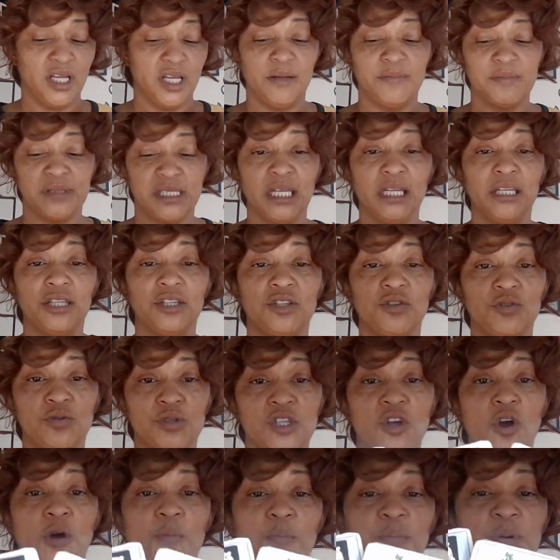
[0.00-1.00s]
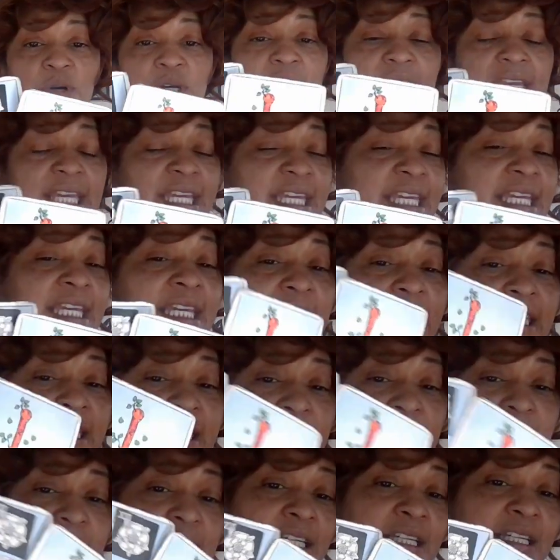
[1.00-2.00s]
I'm telling you, it's going to put an
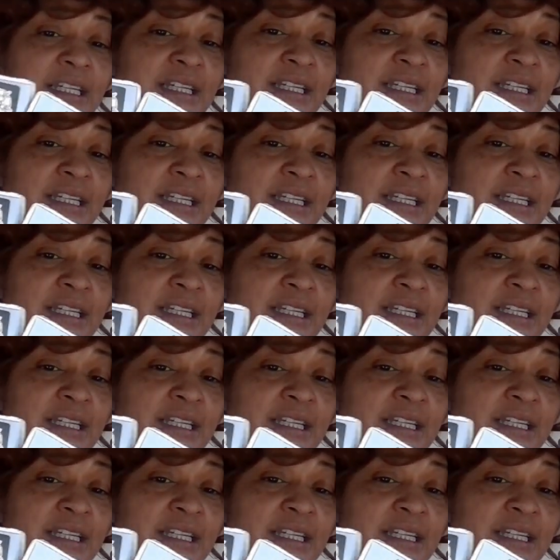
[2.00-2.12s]
end